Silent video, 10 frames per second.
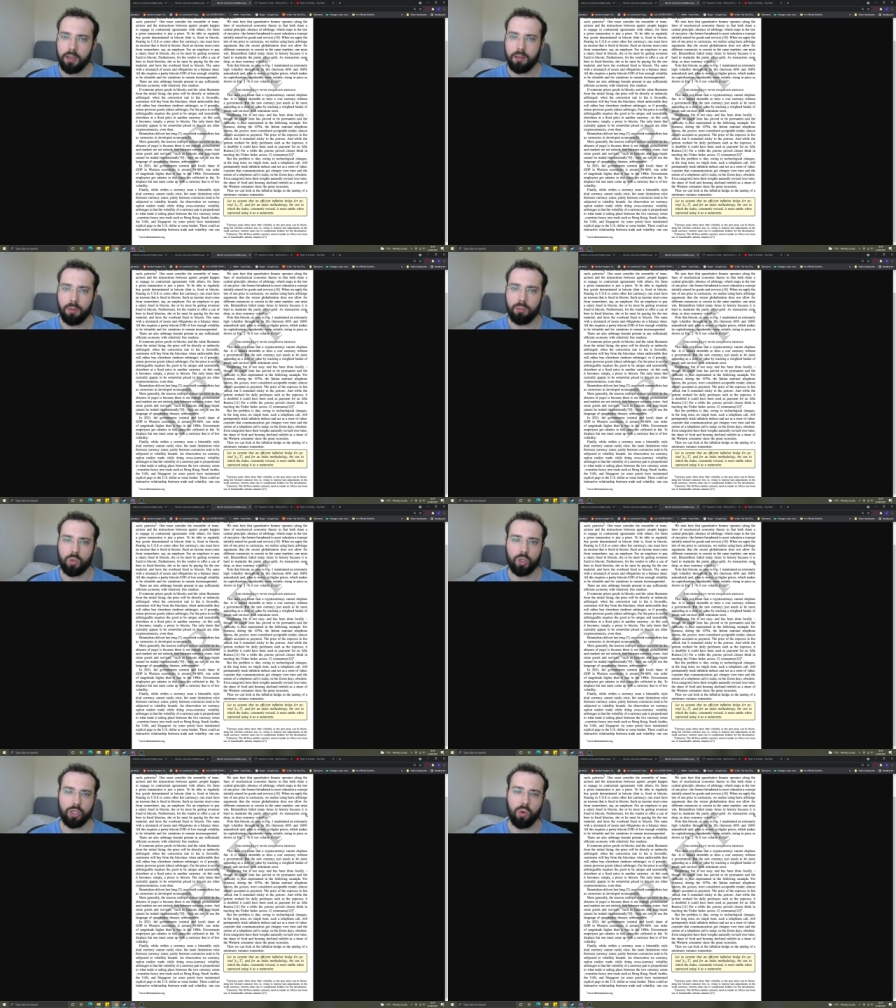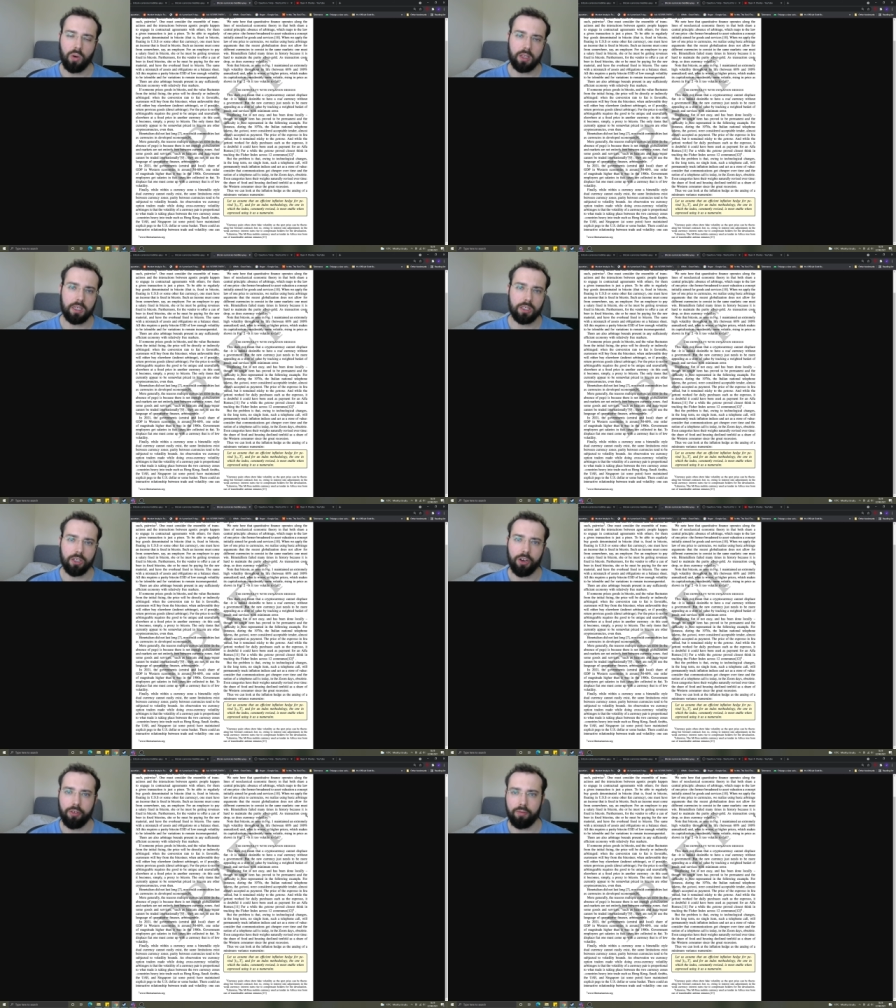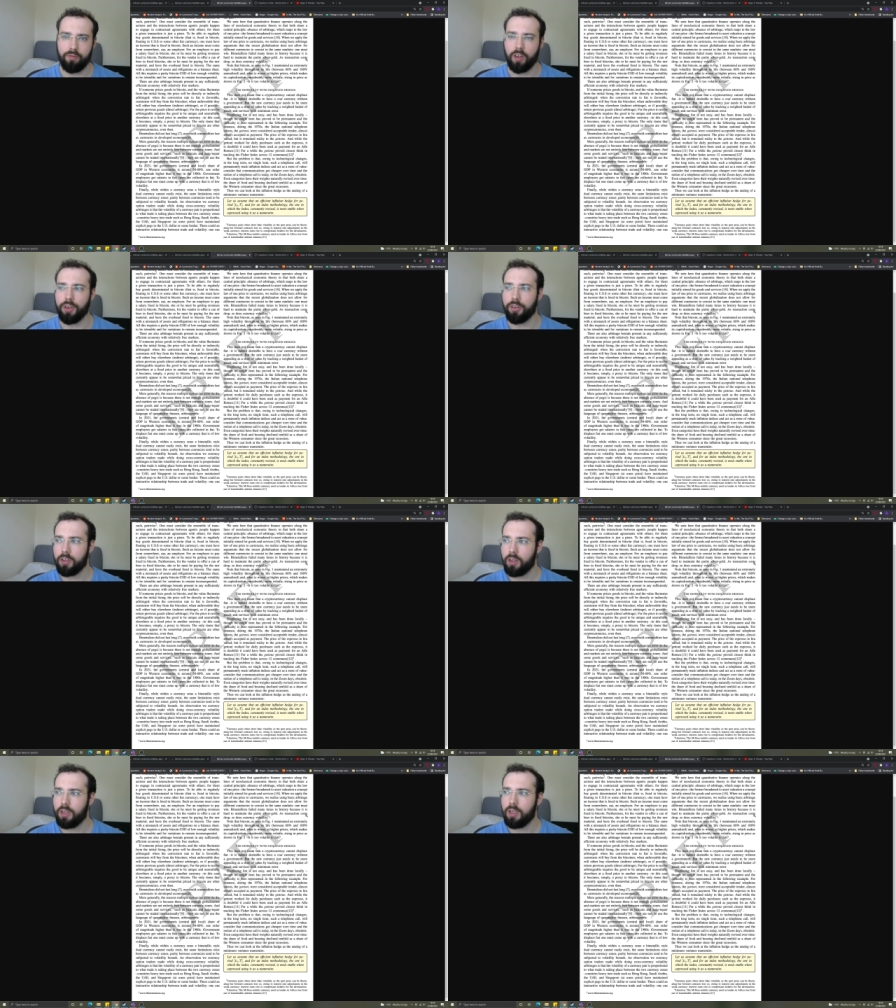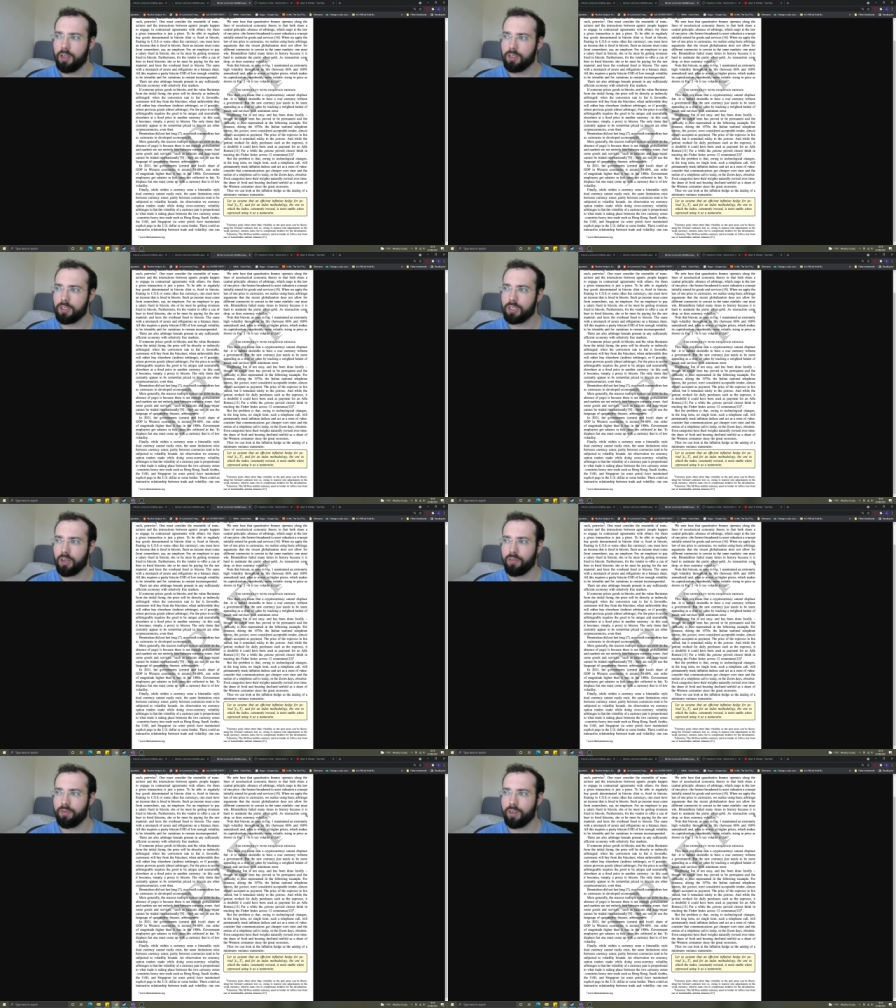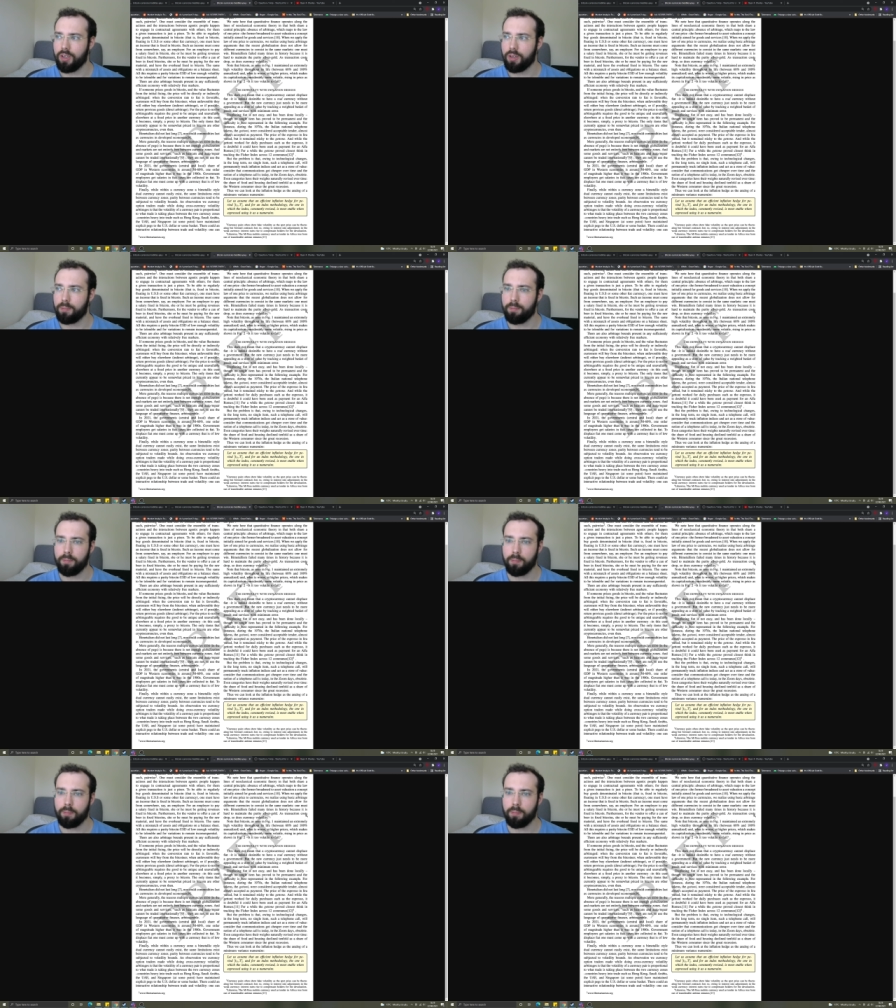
The people just calling us, you know, FUD and stuff um,